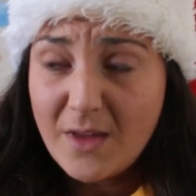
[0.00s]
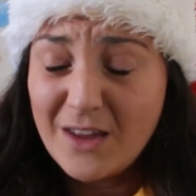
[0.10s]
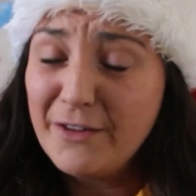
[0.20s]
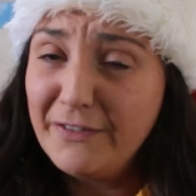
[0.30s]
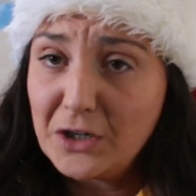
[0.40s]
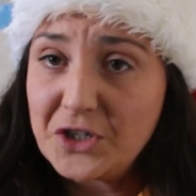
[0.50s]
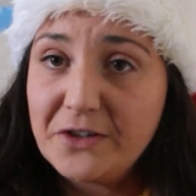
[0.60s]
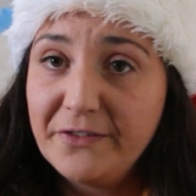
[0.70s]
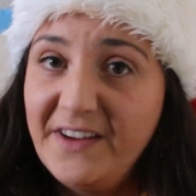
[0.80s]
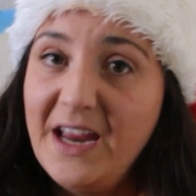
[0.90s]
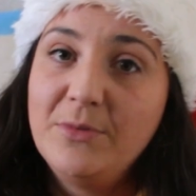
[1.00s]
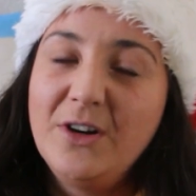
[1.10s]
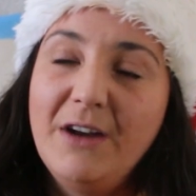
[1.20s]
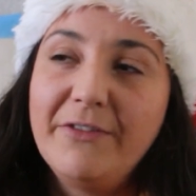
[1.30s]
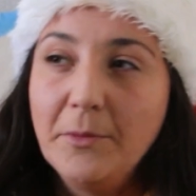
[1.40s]
the 1st of
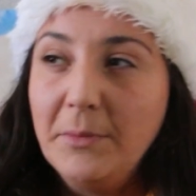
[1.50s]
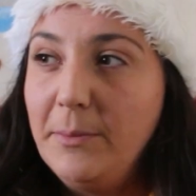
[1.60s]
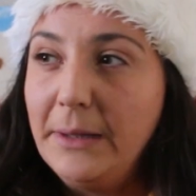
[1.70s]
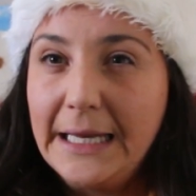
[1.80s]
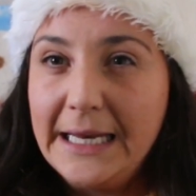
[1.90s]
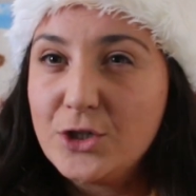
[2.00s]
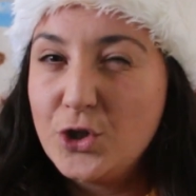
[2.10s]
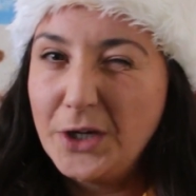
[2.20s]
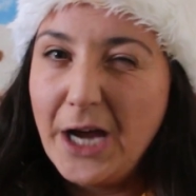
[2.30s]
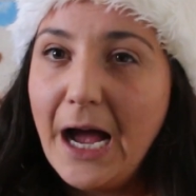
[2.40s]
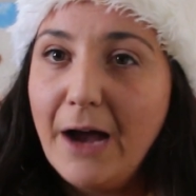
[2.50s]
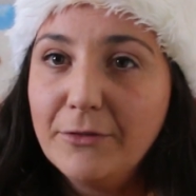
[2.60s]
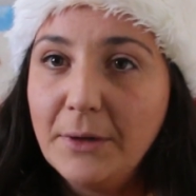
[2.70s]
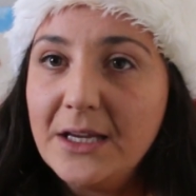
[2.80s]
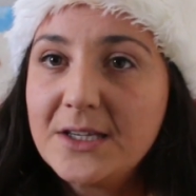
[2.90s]
February for maybe like
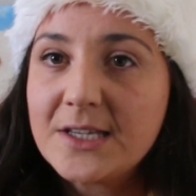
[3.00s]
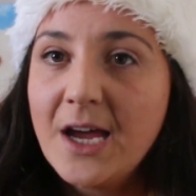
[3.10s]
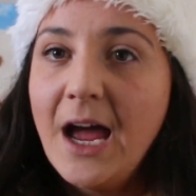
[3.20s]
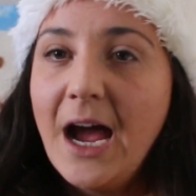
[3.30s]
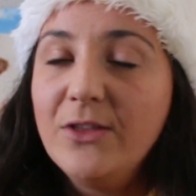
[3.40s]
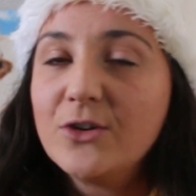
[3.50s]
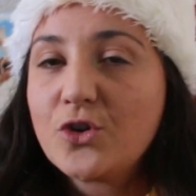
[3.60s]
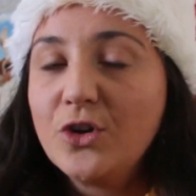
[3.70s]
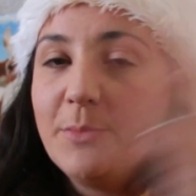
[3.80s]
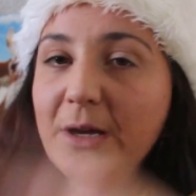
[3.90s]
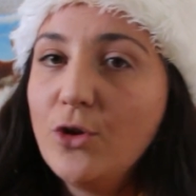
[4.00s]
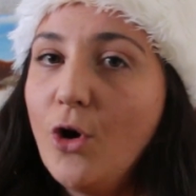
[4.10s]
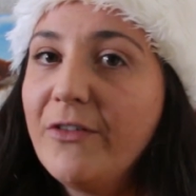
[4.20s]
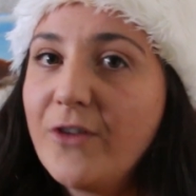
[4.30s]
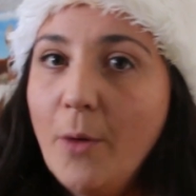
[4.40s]
2.5 weeks, and there's going to be a
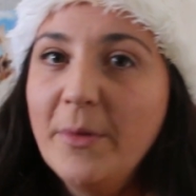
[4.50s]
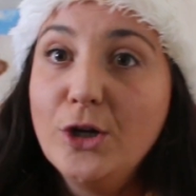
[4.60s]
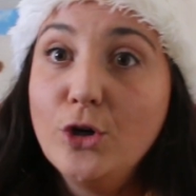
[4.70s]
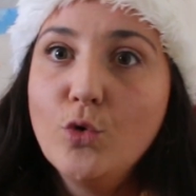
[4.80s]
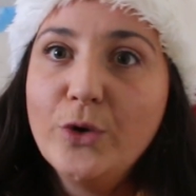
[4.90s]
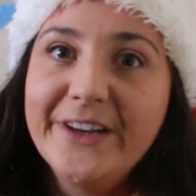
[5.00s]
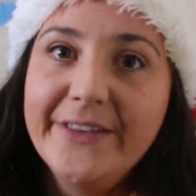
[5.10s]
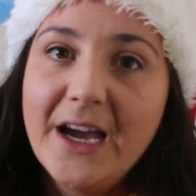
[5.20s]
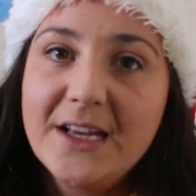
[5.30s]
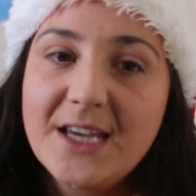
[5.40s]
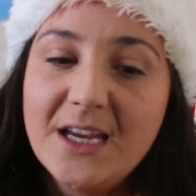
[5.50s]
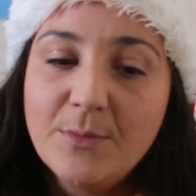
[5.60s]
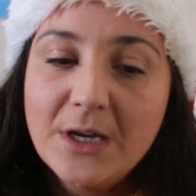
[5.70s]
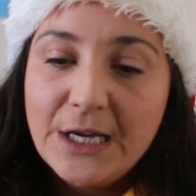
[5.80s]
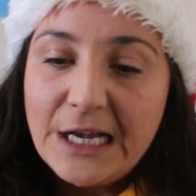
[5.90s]
lot of coming and going in that
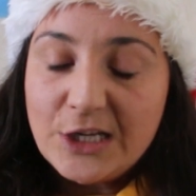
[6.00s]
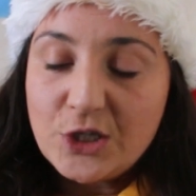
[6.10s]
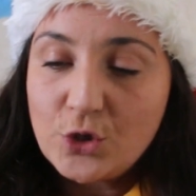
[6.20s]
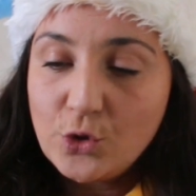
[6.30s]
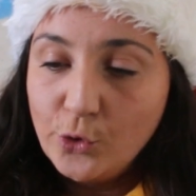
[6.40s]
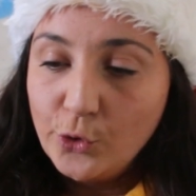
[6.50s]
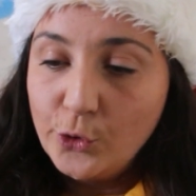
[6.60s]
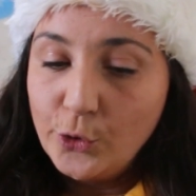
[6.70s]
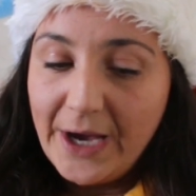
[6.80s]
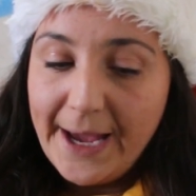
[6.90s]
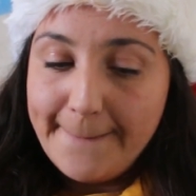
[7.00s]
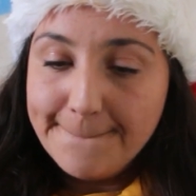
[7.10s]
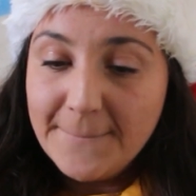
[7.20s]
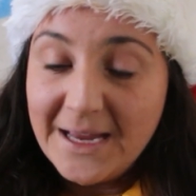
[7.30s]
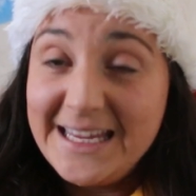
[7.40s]
time. So
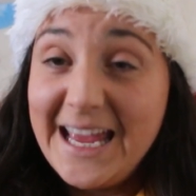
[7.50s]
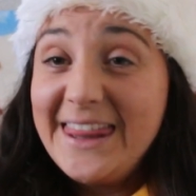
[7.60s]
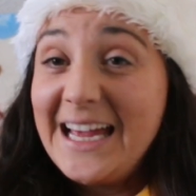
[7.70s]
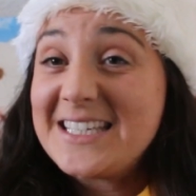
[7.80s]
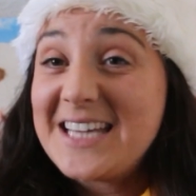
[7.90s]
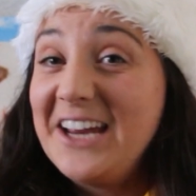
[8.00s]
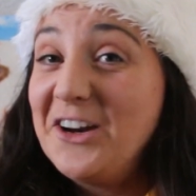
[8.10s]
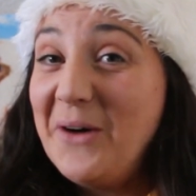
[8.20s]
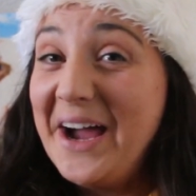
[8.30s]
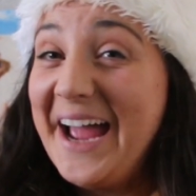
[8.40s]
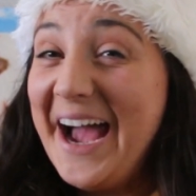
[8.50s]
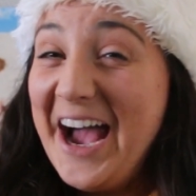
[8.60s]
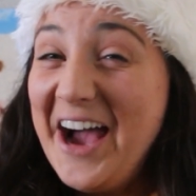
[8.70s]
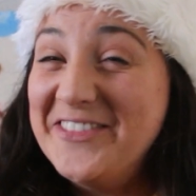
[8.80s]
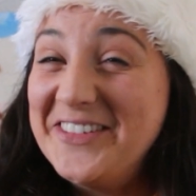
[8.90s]
yeah, that's kind of why
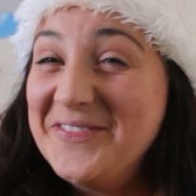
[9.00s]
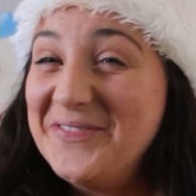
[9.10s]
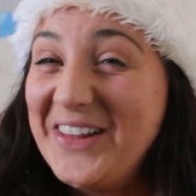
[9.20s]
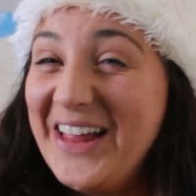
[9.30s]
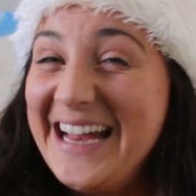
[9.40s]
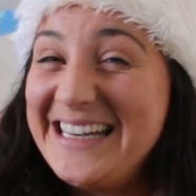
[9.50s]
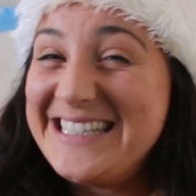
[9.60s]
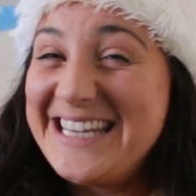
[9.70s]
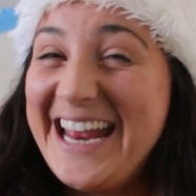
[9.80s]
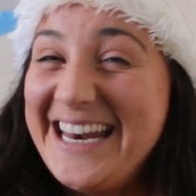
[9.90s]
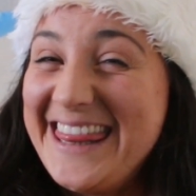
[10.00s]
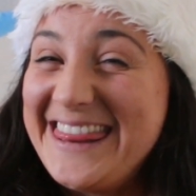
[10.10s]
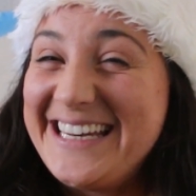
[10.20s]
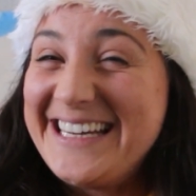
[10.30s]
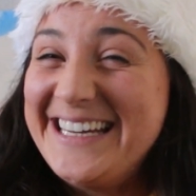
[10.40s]
I haven't planned anything.